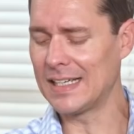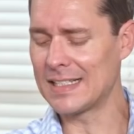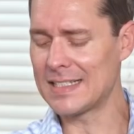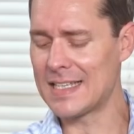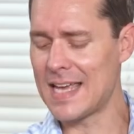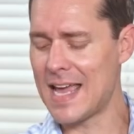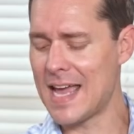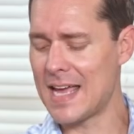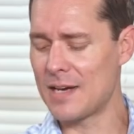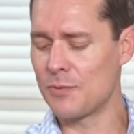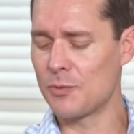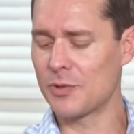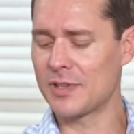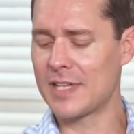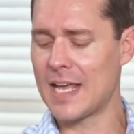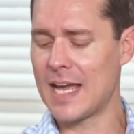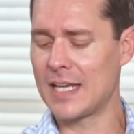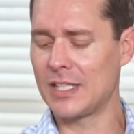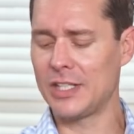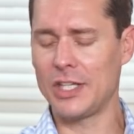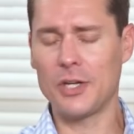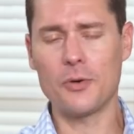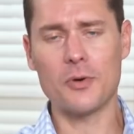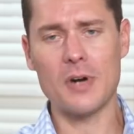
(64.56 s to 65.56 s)
Again, with
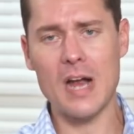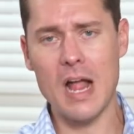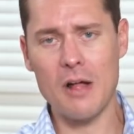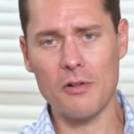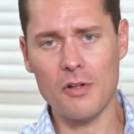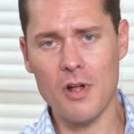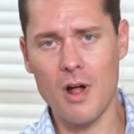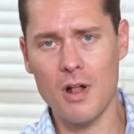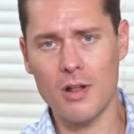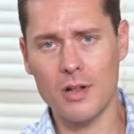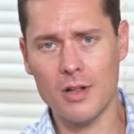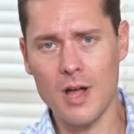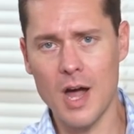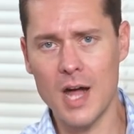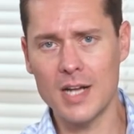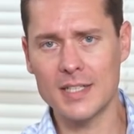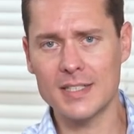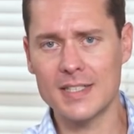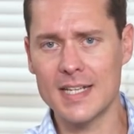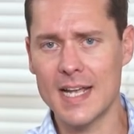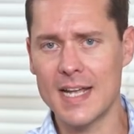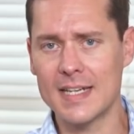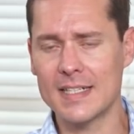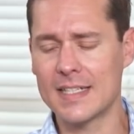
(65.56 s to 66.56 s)
that lower alcohol
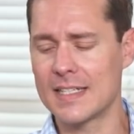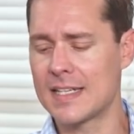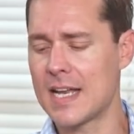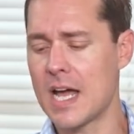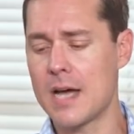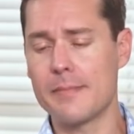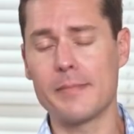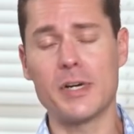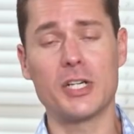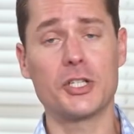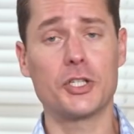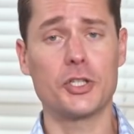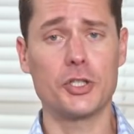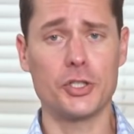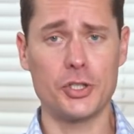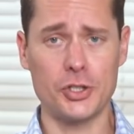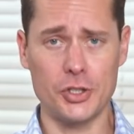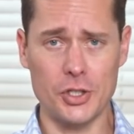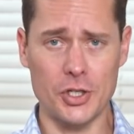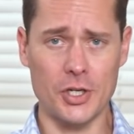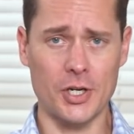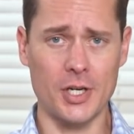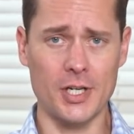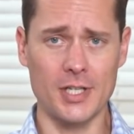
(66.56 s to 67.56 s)
content and not much
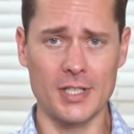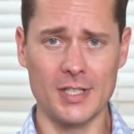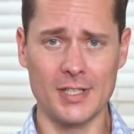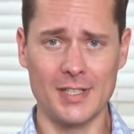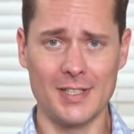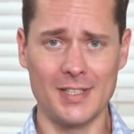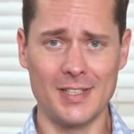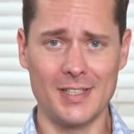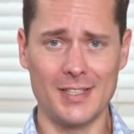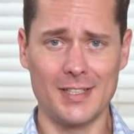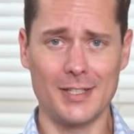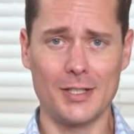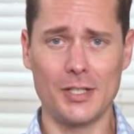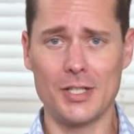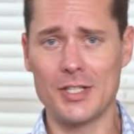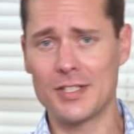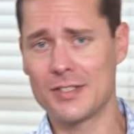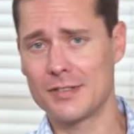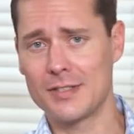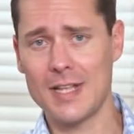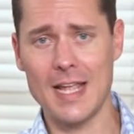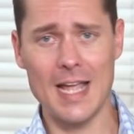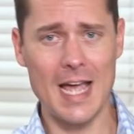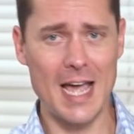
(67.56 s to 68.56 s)
sugar, you
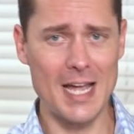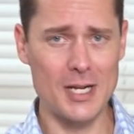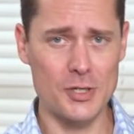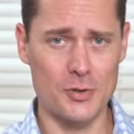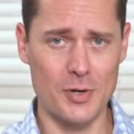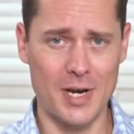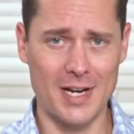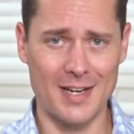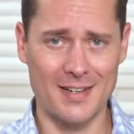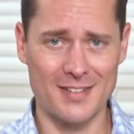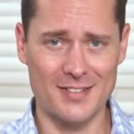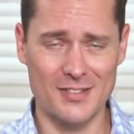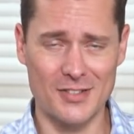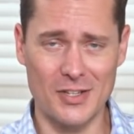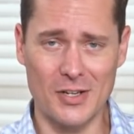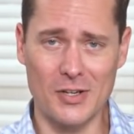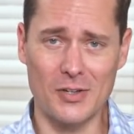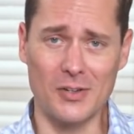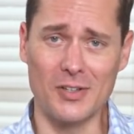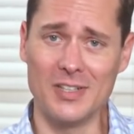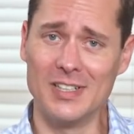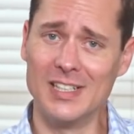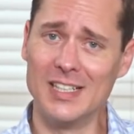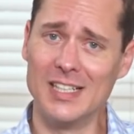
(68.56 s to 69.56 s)
stay hydrated.
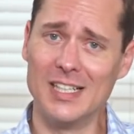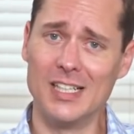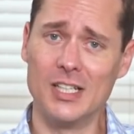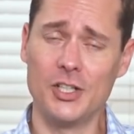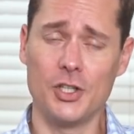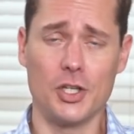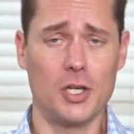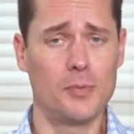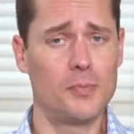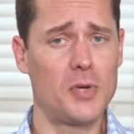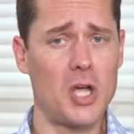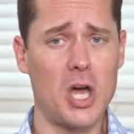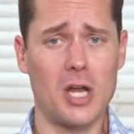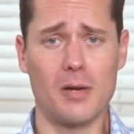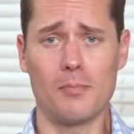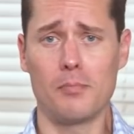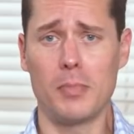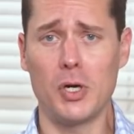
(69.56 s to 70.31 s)
So you can be on a